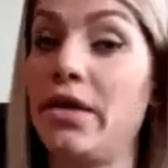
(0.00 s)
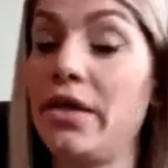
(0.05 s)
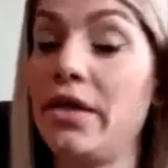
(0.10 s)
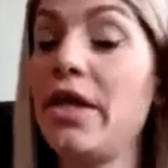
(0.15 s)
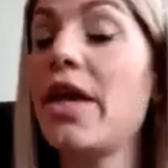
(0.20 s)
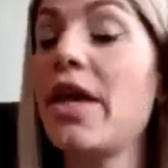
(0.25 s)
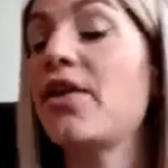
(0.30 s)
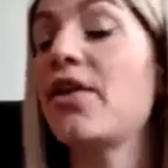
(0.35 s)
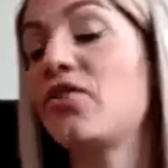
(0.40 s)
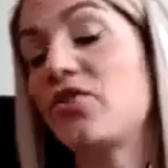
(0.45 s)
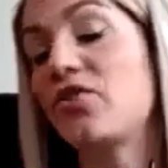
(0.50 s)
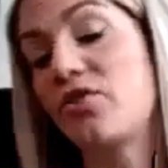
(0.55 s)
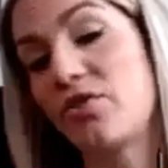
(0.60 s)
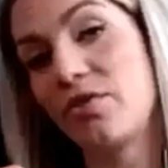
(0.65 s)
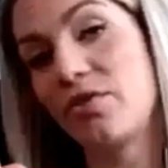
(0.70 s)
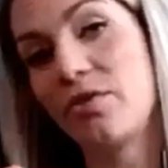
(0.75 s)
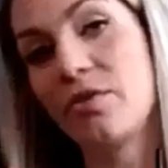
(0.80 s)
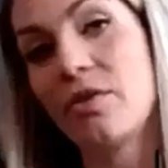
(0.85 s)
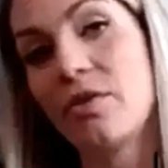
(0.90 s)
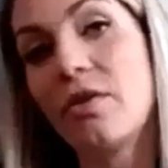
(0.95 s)
yes.
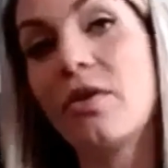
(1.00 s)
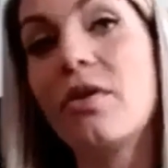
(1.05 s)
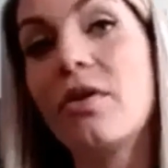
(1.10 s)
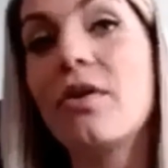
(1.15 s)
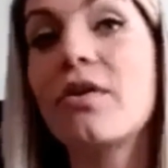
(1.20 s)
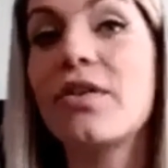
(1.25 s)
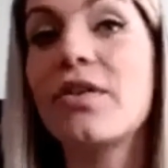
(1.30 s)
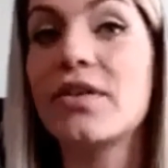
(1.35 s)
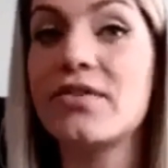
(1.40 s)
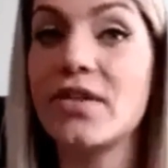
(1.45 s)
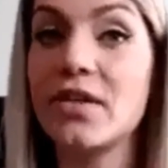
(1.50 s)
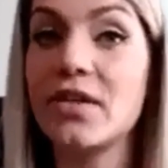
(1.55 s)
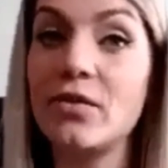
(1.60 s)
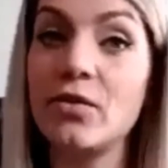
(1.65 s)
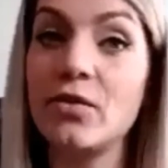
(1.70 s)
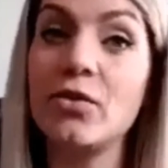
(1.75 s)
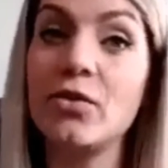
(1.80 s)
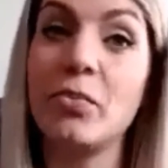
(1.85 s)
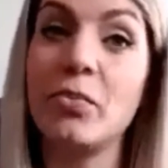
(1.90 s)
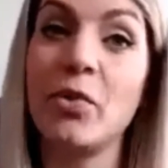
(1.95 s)
Oh, that's a
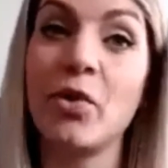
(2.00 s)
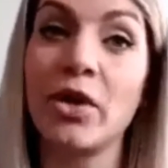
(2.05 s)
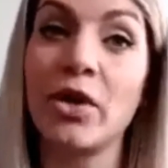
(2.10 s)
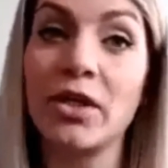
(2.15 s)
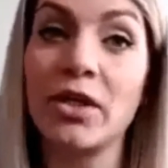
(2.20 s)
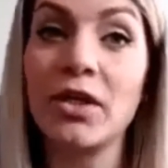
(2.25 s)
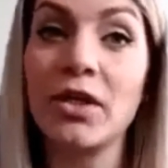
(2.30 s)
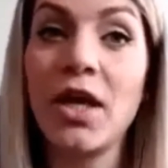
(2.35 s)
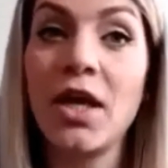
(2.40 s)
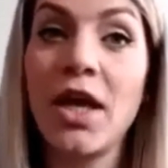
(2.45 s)
good point.